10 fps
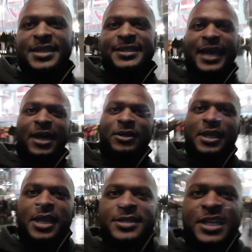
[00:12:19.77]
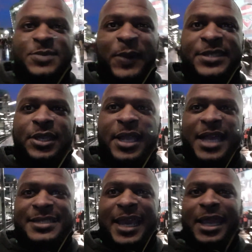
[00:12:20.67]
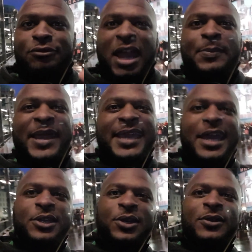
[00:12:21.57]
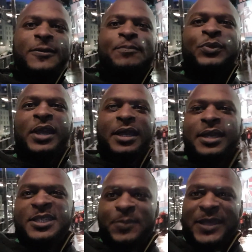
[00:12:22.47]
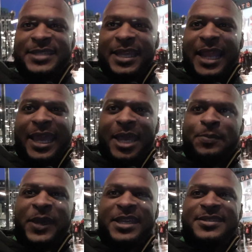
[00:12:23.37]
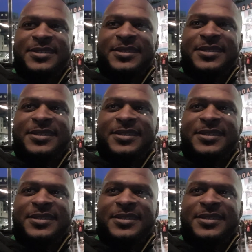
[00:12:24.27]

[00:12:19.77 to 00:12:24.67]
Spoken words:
now. So I'll speak to you guys later, right back at you. Speak to you later. Peace.